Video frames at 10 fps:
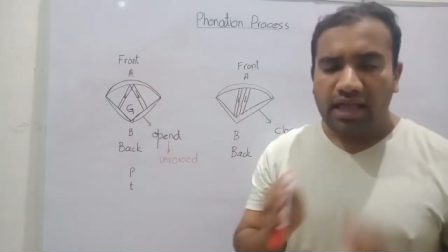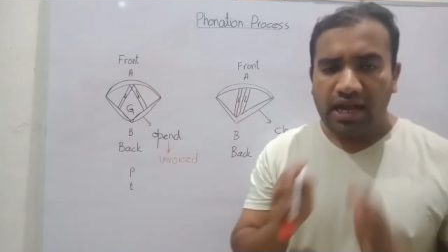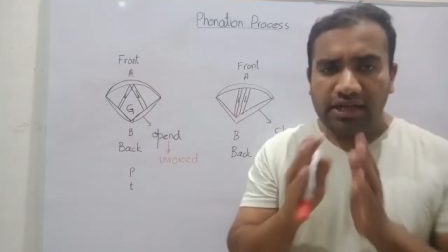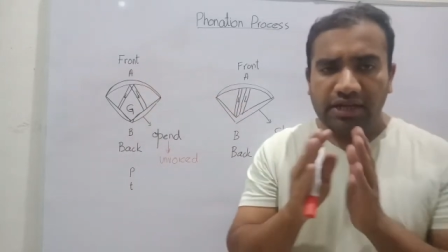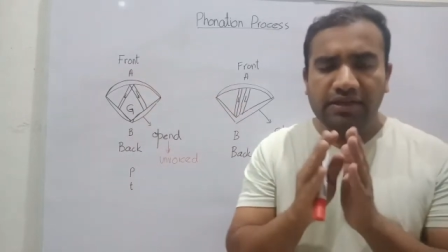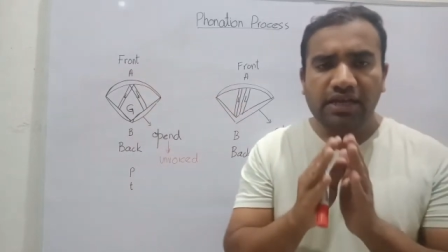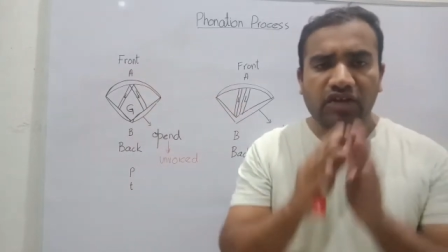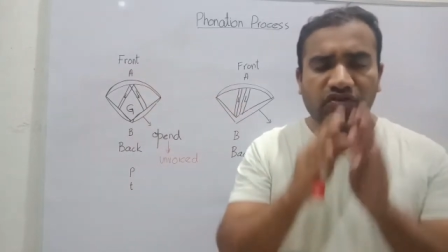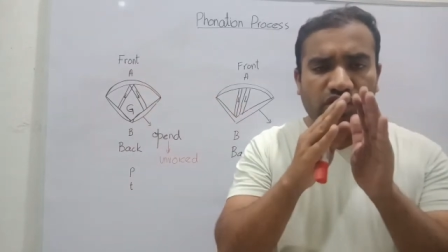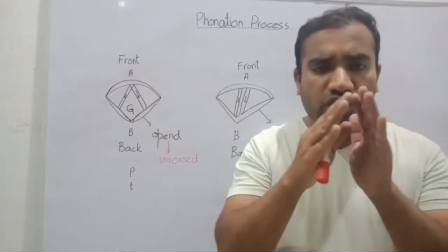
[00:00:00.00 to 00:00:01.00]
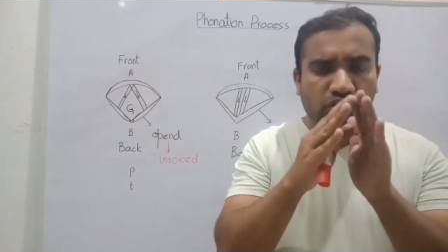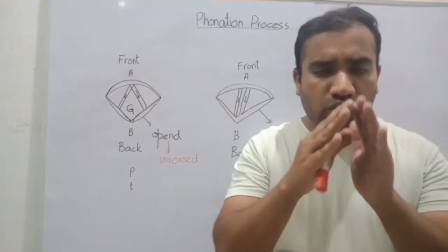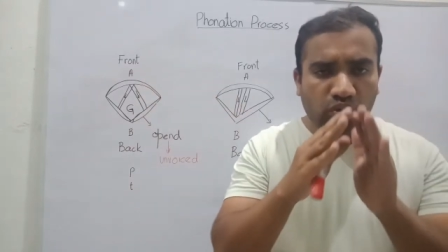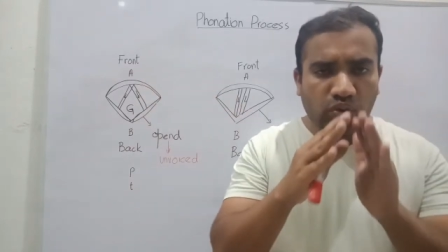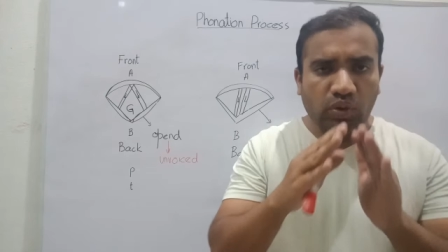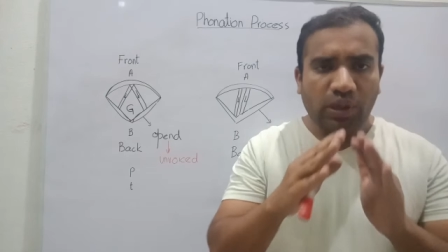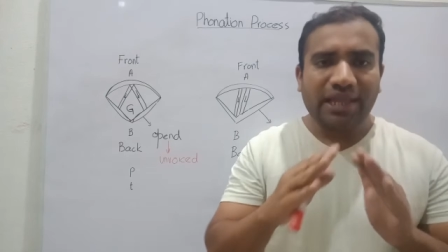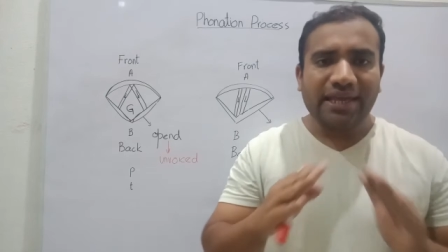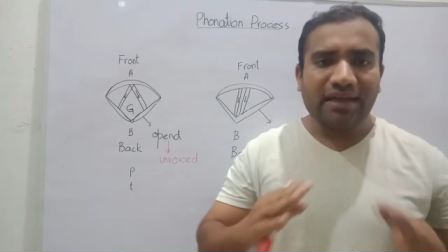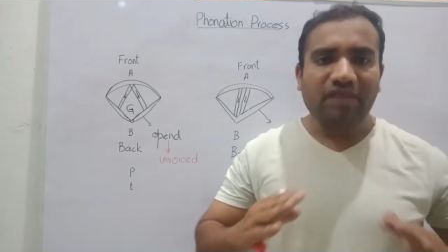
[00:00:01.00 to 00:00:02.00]
and it has two
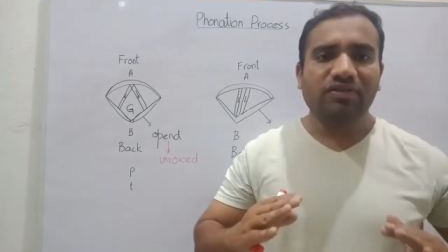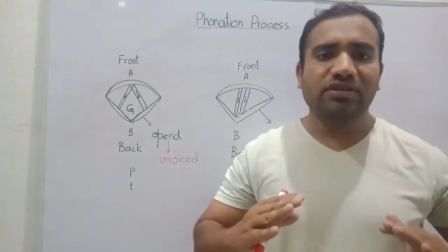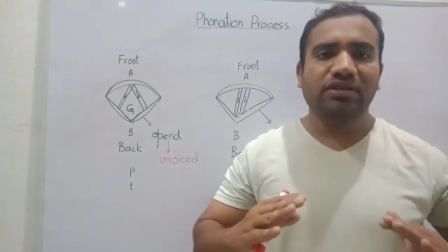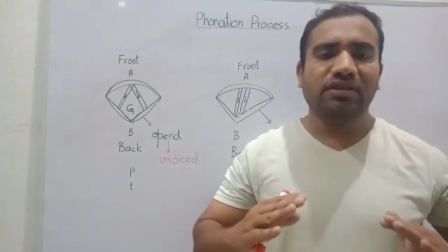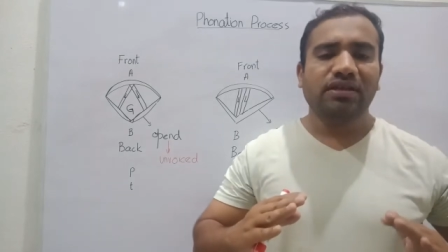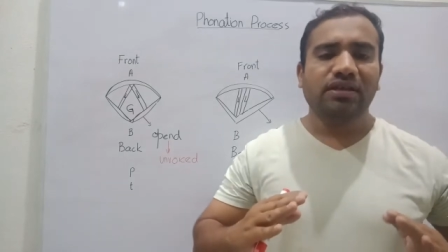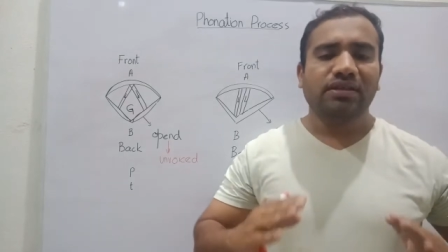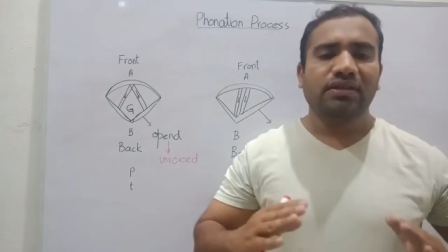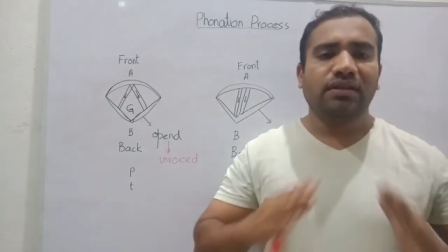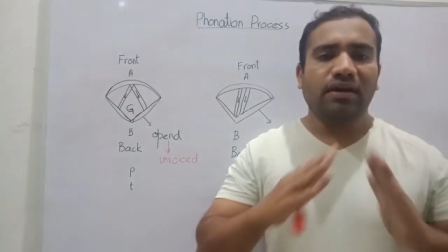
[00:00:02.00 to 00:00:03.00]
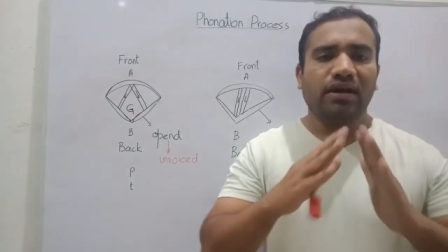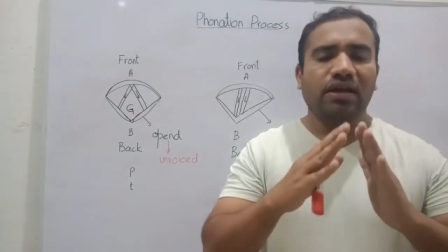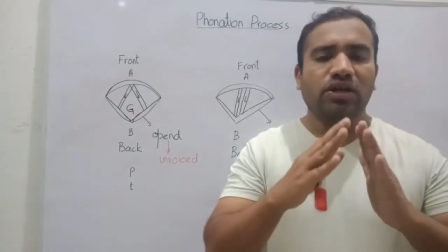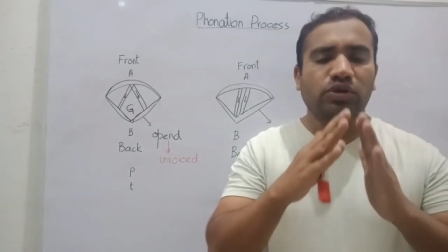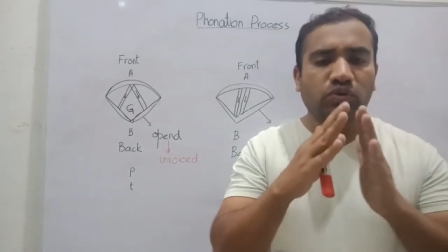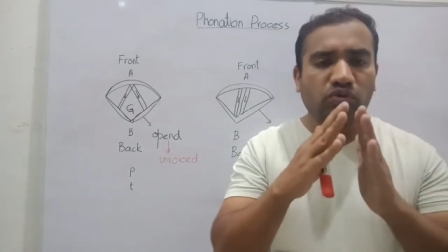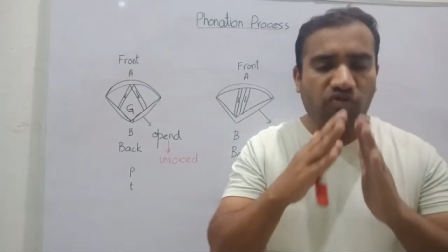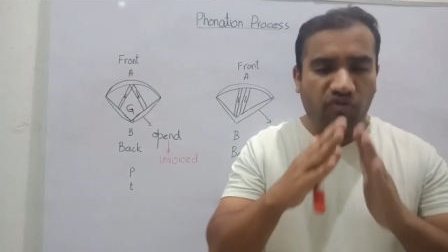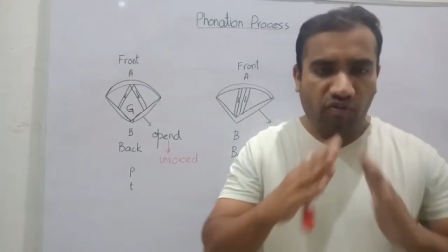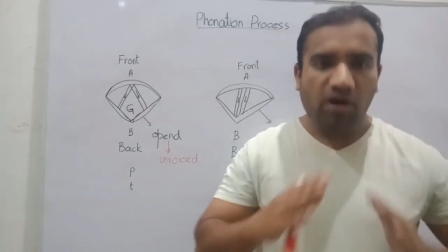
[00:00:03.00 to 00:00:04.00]
layers within the two
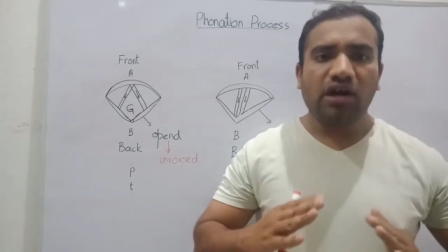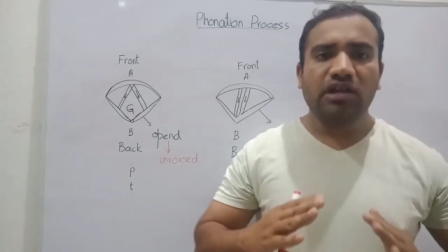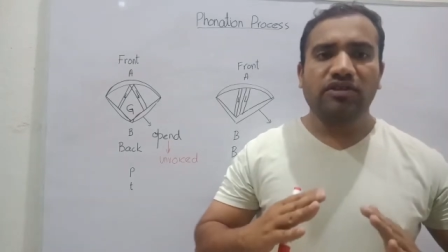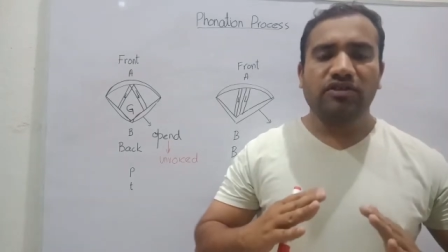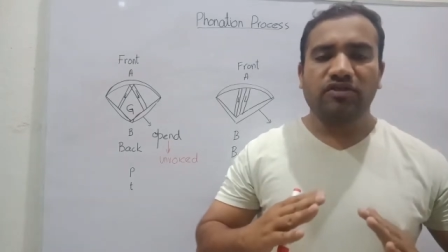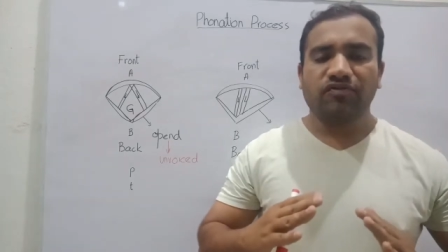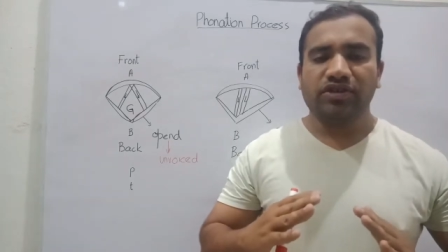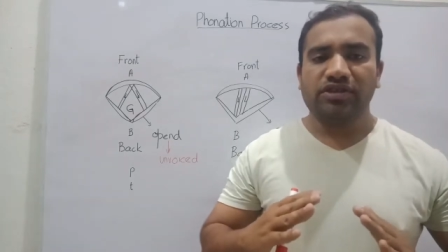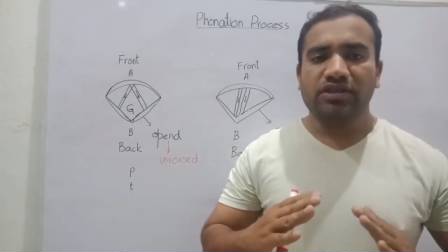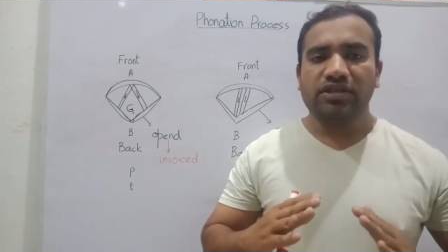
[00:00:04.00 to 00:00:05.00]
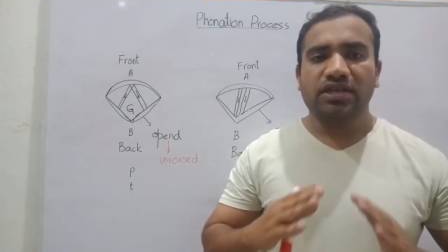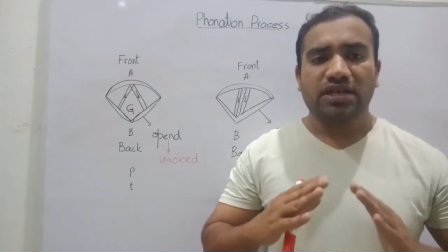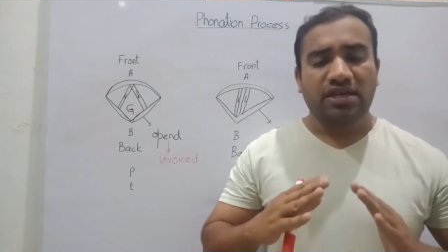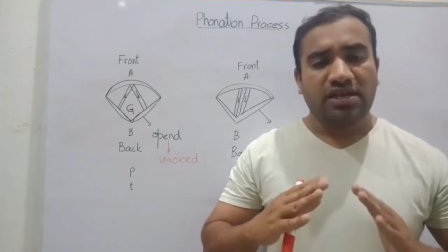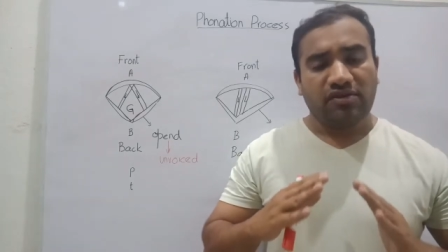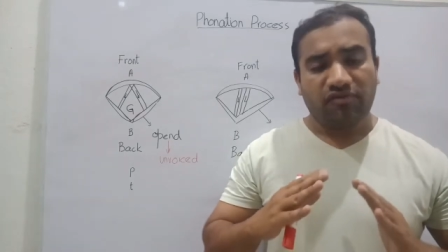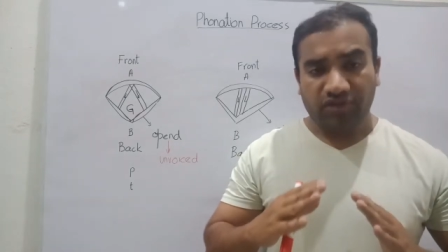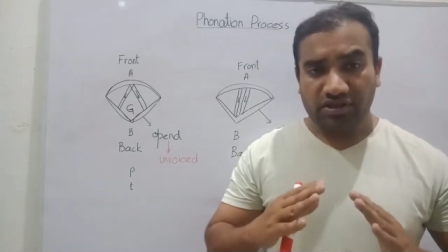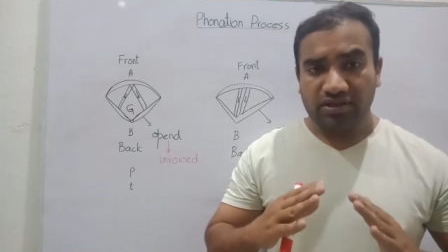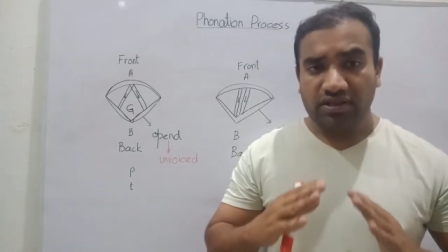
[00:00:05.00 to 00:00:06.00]
walls within
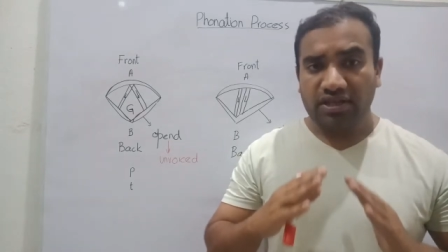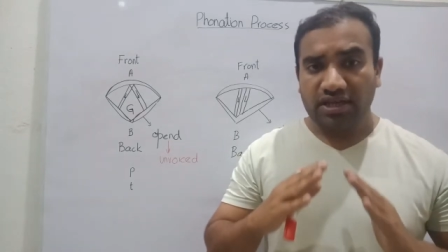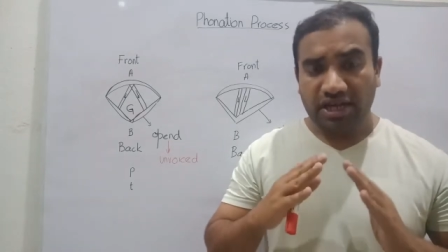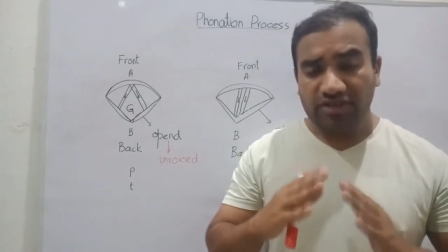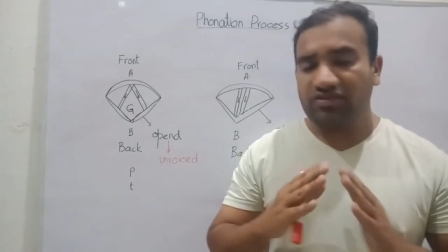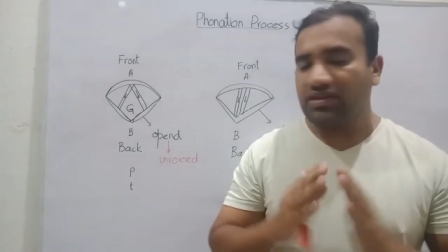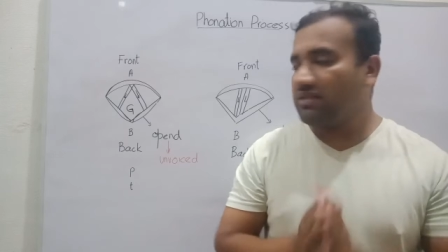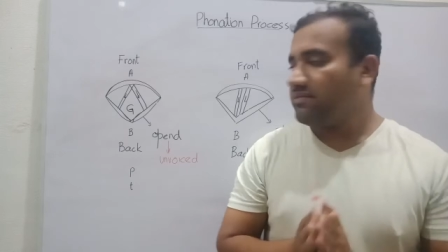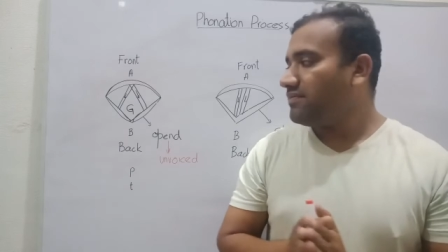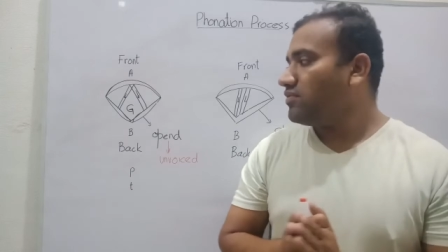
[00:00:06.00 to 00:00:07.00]
itself.